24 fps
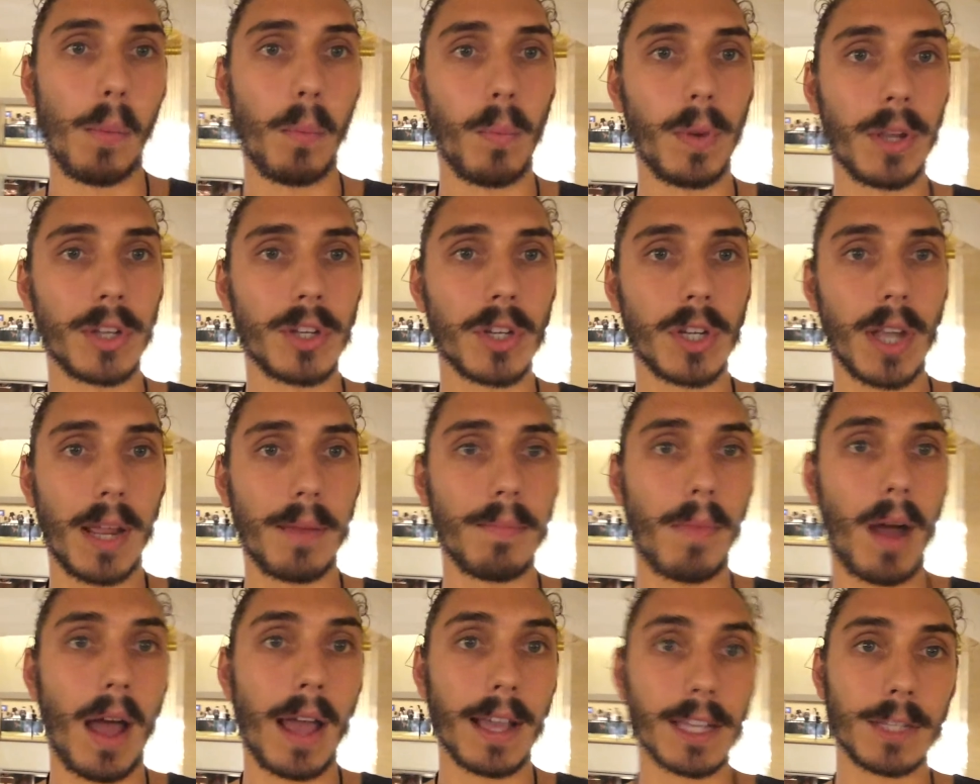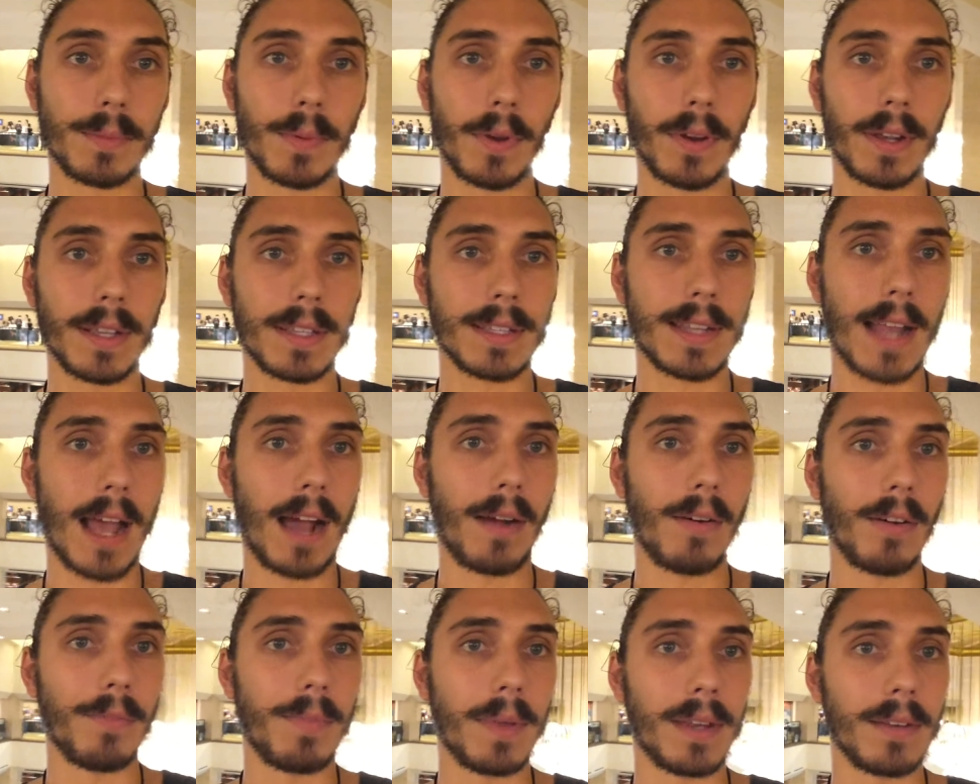which in my experience
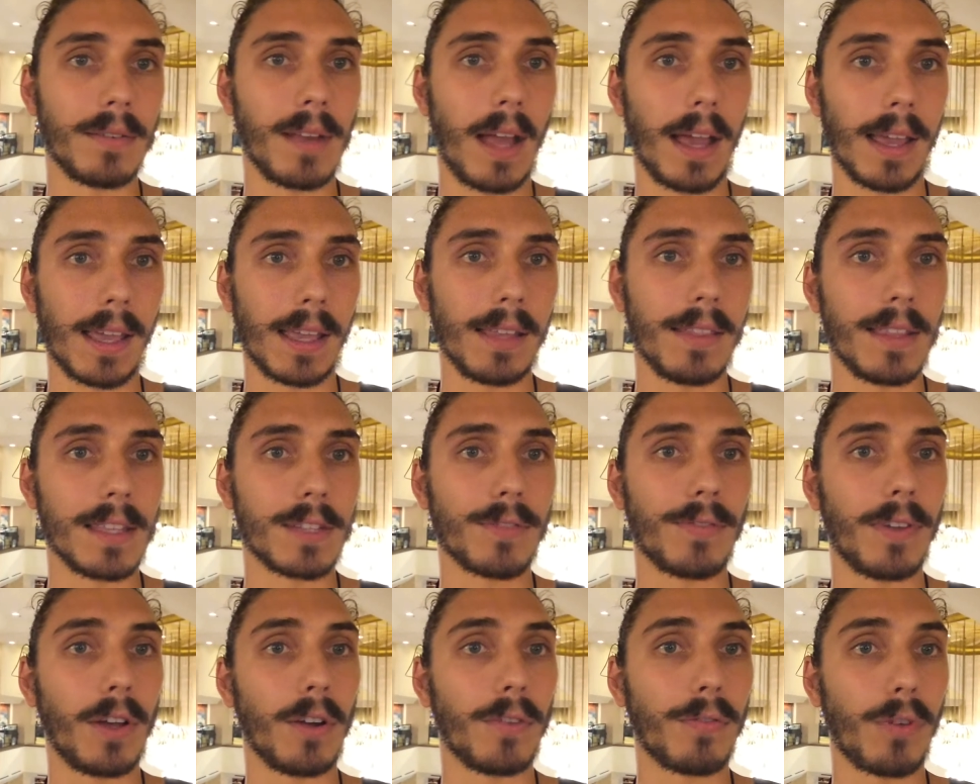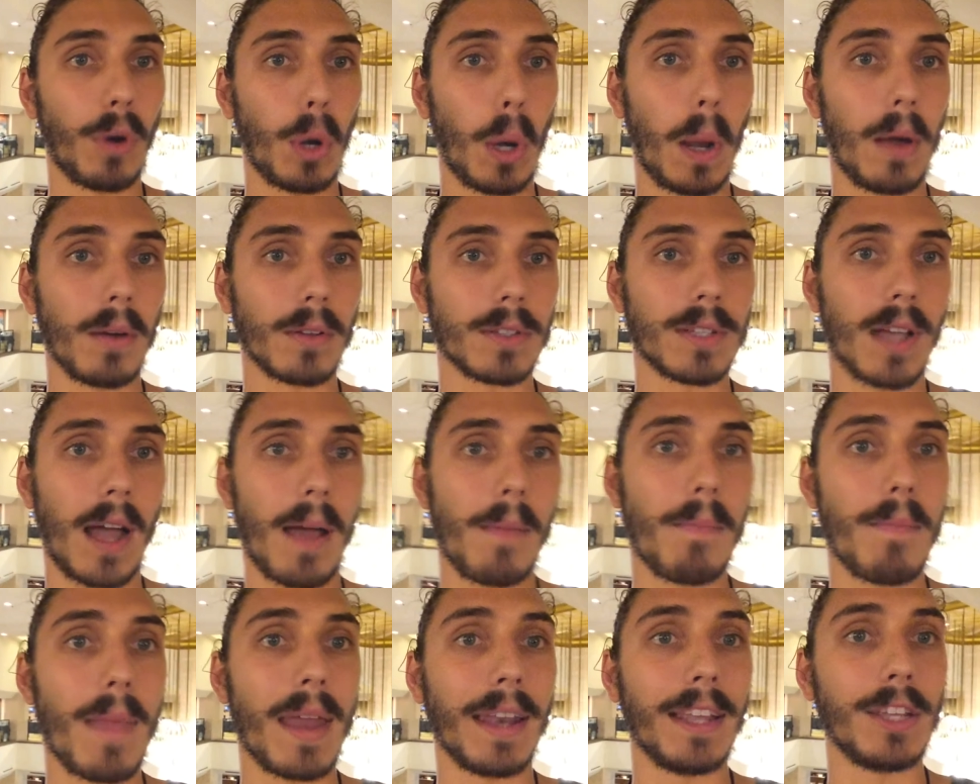now, I've been like in this field for a long
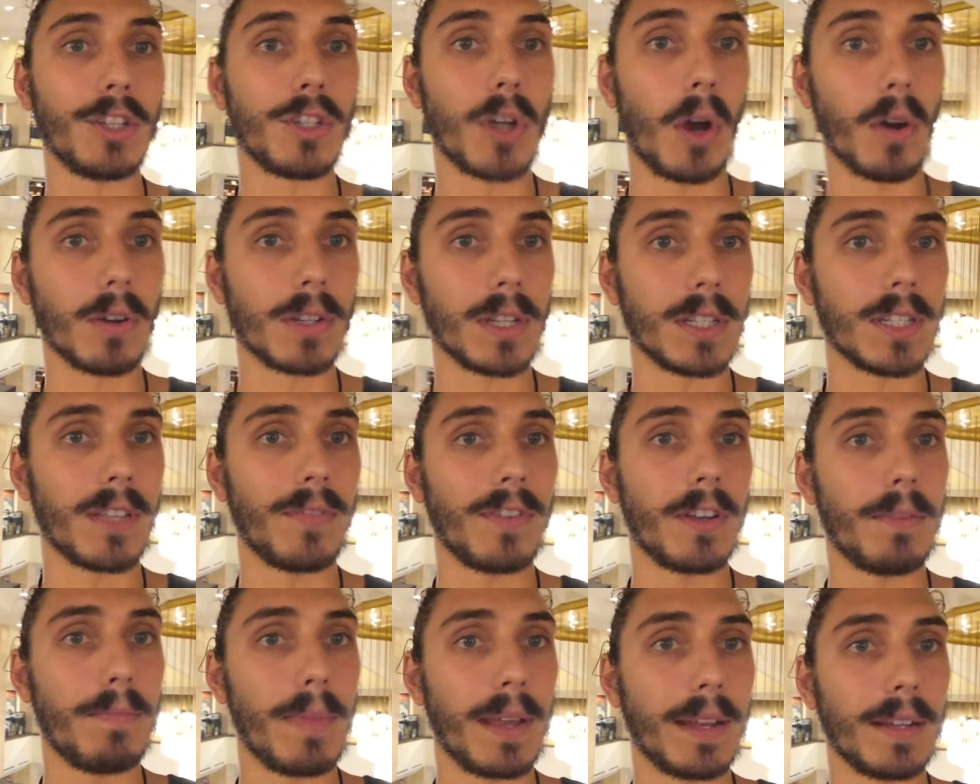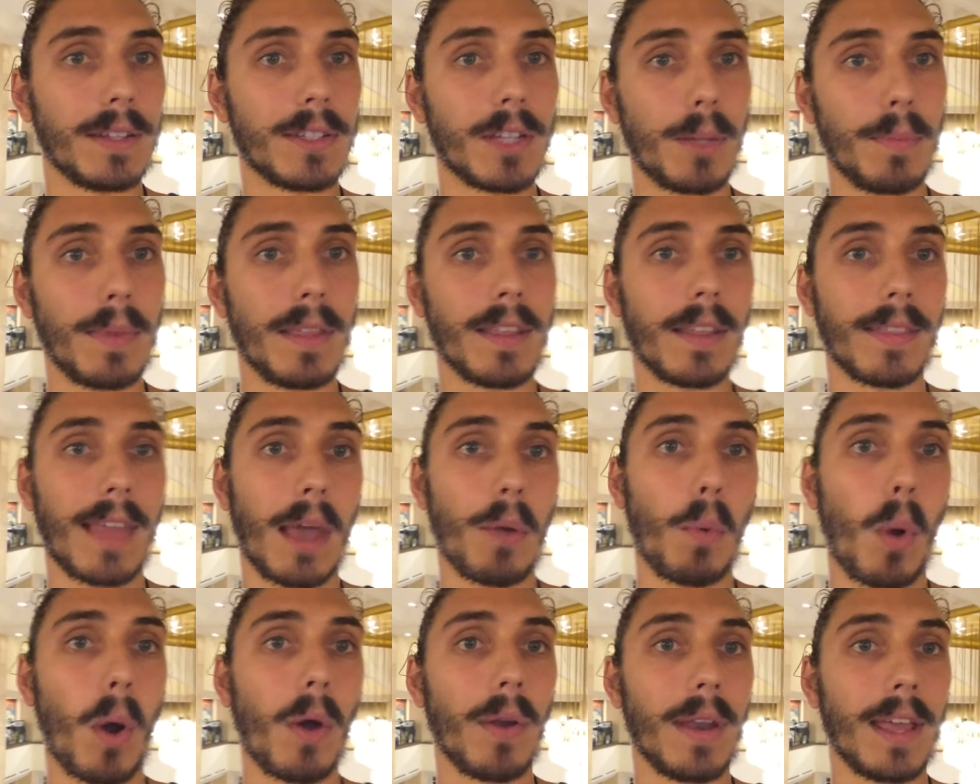time, many doctors have admitted to me that they
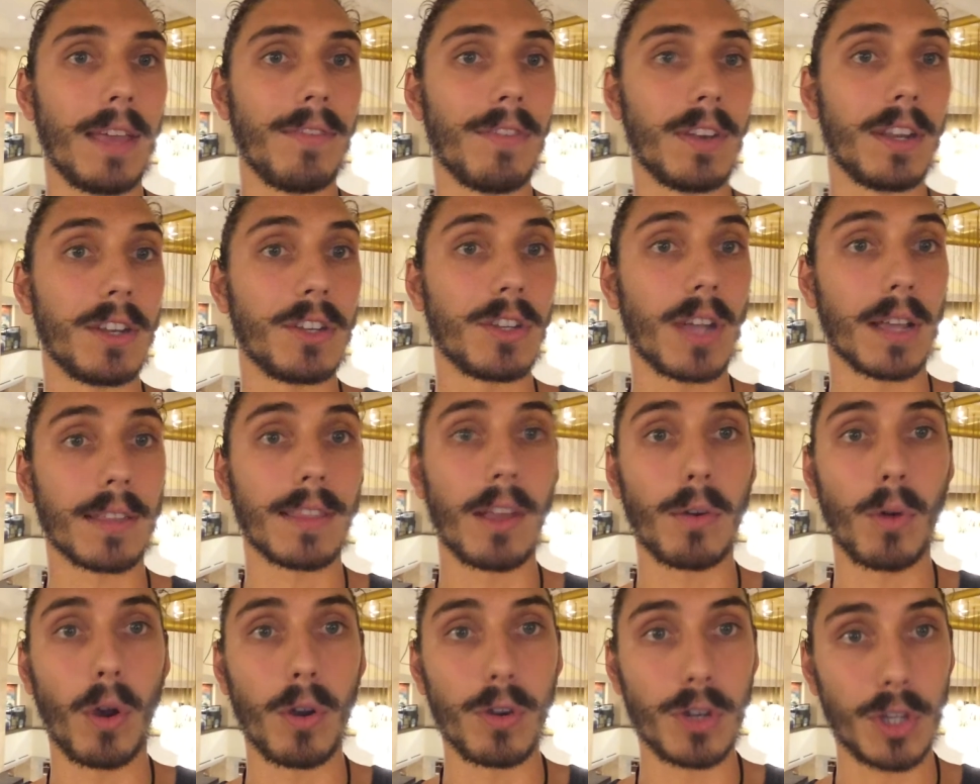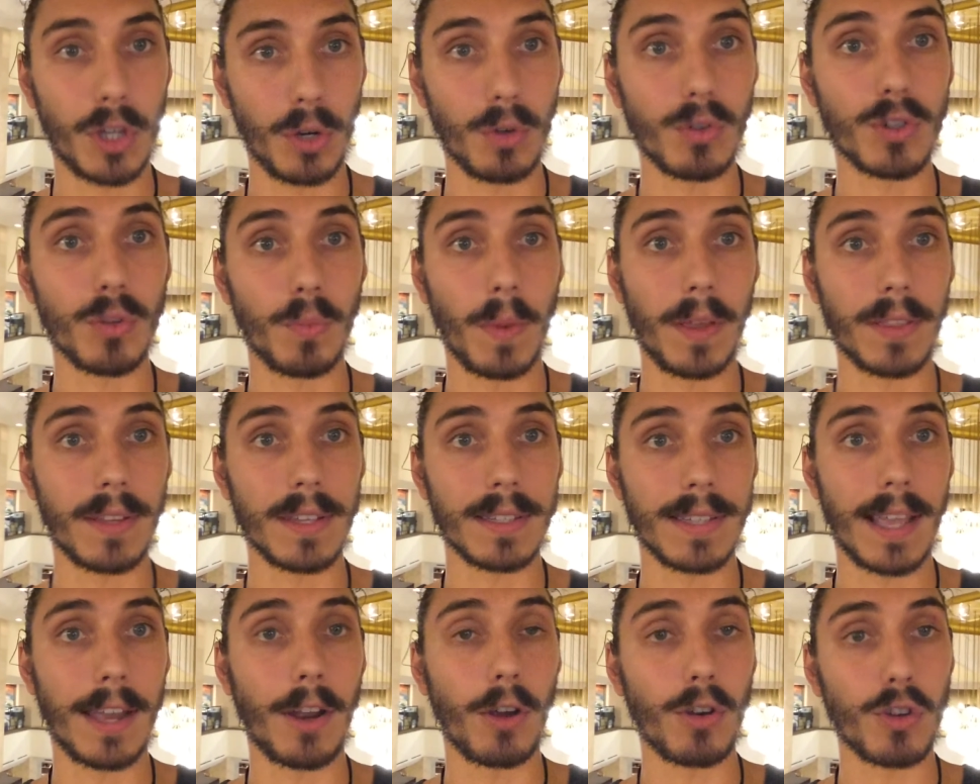won't even inject their own children with,
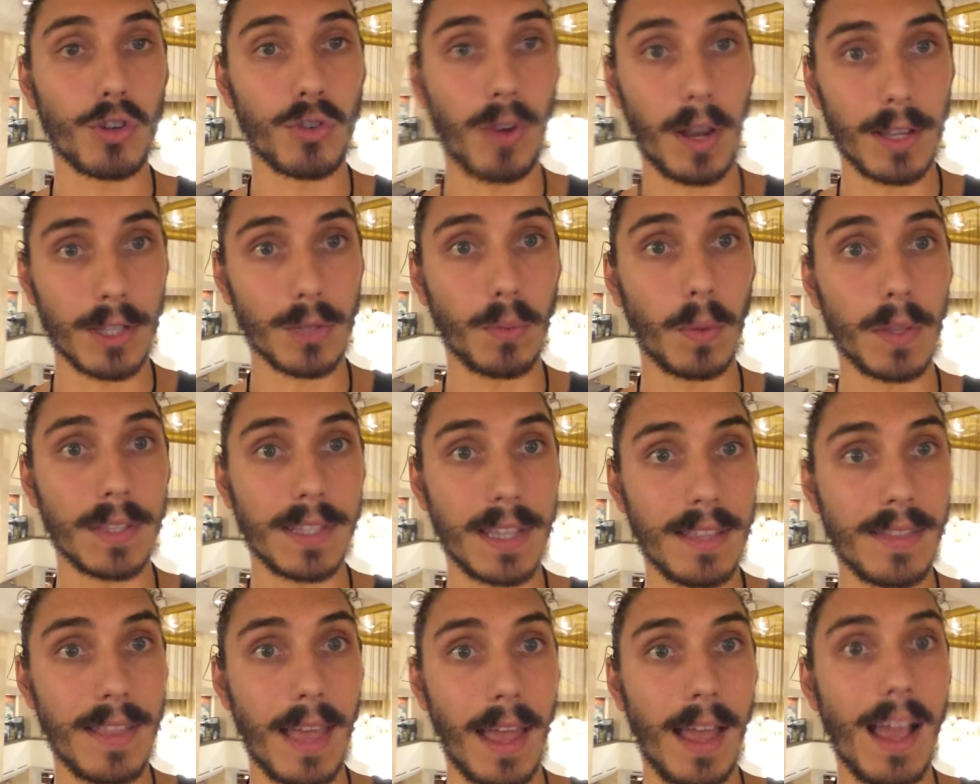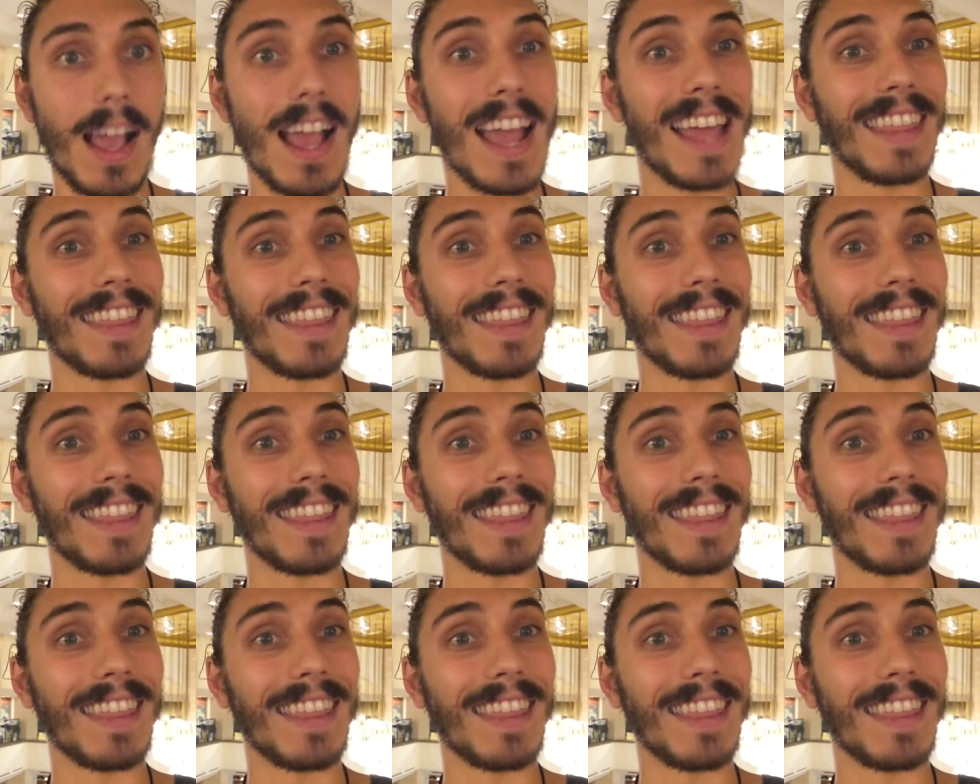because they don't trust what's in there.